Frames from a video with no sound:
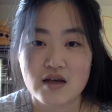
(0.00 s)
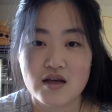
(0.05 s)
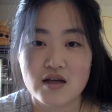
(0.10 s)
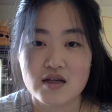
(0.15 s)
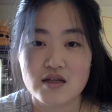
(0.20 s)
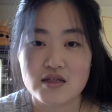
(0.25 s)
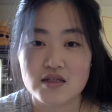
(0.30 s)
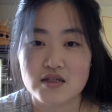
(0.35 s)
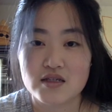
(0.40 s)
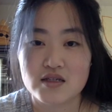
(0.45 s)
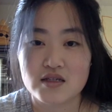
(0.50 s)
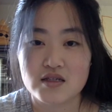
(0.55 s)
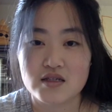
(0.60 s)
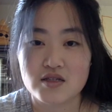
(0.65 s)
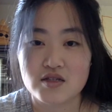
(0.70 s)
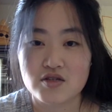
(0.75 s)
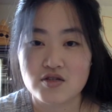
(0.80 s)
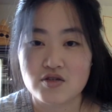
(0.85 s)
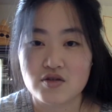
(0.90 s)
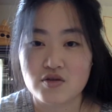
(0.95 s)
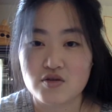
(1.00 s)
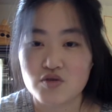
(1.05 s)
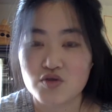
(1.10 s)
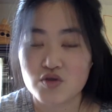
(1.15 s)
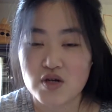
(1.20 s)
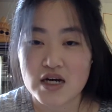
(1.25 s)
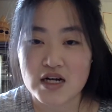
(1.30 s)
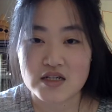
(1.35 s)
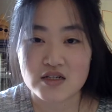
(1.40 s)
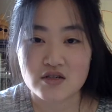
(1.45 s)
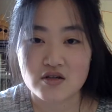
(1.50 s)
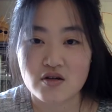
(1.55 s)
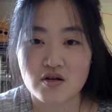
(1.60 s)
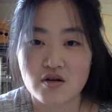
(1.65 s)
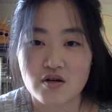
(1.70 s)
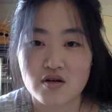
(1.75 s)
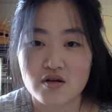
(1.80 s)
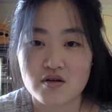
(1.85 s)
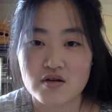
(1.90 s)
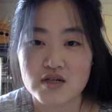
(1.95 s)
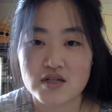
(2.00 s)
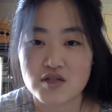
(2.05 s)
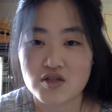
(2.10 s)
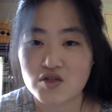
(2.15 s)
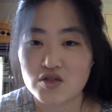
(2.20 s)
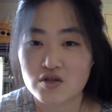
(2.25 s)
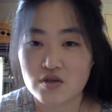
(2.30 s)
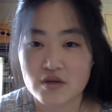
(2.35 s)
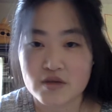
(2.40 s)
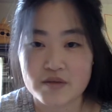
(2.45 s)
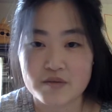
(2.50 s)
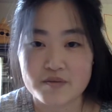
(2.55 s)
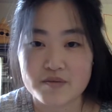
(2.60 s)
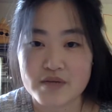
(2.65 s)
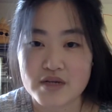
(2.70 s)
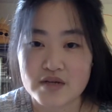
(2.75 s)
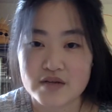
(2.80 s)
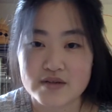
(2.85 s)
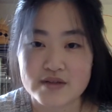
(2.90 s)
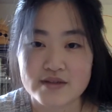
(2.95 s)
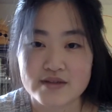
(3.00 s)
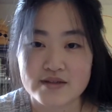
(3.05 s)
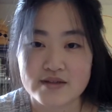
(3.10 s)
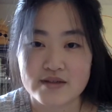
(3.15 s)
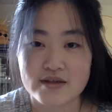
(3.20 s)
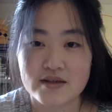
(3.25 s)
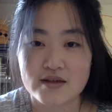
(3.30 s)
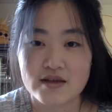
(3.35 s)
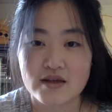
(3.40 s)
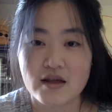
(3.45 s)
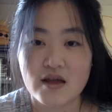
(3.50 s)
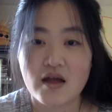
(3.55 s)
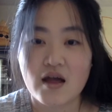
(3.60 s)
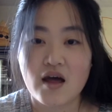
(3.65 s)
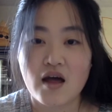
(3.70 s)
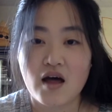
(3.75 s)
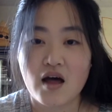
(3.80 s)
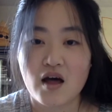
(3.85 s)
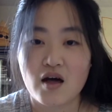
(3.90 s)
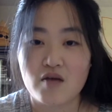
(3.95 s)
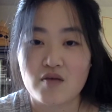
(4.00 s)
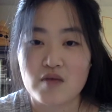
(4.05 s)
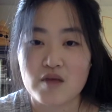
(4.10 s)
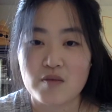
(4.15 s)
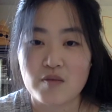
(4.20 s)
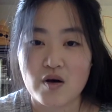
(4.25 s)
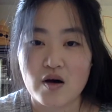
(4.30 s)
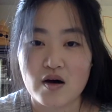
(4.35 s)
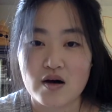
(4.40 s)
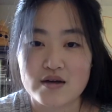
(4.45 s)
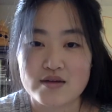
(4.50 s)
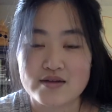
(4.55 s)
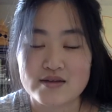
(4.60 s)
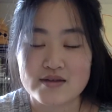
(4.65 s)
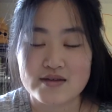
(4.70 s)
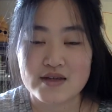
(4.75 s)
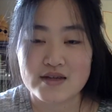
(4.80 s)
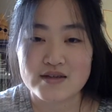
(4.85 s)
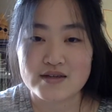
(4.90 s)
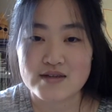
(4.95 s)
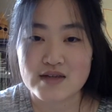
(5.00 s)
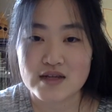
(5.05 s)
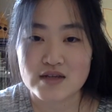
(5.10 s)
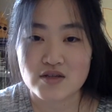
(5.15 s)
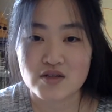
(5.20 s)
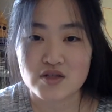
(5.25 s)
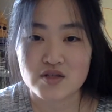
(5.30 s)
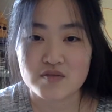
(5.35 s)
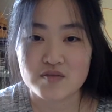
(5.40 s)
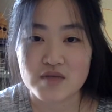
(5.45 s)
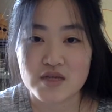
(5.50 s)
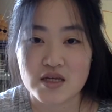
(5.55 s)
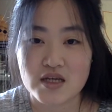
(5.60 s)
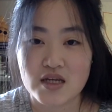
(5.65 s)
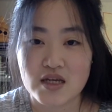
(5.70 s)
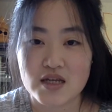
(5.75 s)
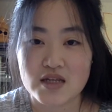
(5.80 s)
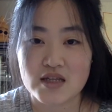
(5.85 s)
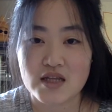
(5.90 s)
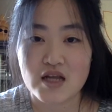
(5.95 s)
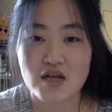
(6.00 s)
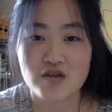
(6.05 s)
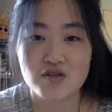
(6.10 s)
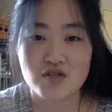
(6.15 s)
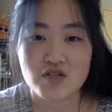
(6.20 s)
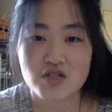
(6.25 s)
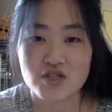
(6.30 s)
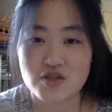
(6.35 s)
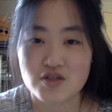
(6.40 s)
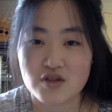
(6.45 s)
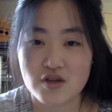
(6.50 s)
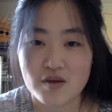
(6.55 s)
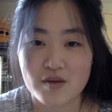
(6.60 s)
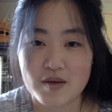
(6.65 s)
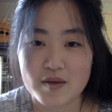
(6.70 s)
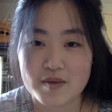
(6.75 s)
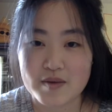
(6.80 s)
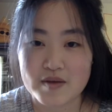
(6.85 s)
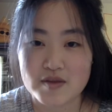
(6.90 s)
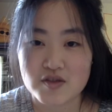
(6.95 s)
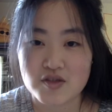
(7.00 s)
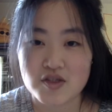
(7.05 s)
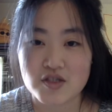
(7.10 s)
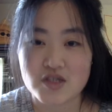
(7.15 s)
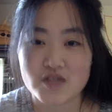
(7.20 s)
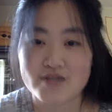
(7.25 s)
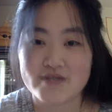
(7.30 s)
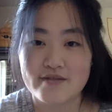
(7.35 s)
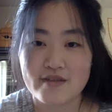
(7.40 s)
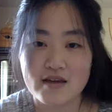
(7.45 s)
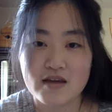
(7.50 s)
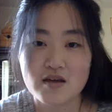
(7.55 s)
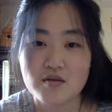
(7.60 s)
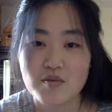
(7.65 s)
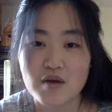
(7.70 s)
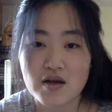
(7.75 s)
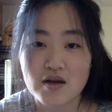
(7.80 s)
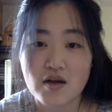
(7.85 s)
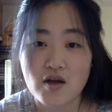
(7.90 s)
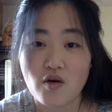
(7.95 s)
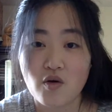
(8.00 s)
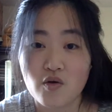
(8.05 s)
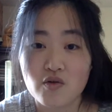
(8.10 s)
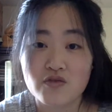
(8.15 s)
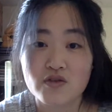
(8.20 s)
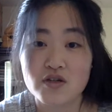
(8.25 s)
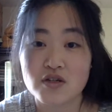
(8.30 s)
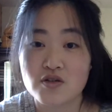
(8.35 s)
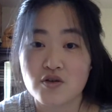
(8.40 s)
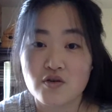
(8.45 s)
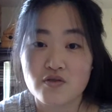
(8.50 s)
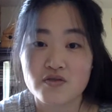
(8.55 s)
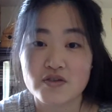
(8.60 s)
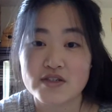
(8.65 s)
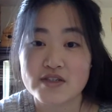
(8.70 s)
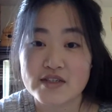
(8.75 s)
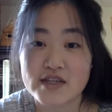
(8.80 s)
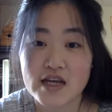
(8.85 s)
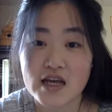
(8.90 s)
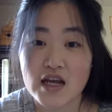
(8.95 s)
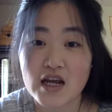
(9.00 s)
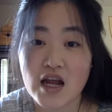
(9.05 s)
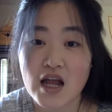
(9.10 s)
It's so tragical. It's so embarrassing how my boss says that to me and now she's not my boss. You just think about it over and over again.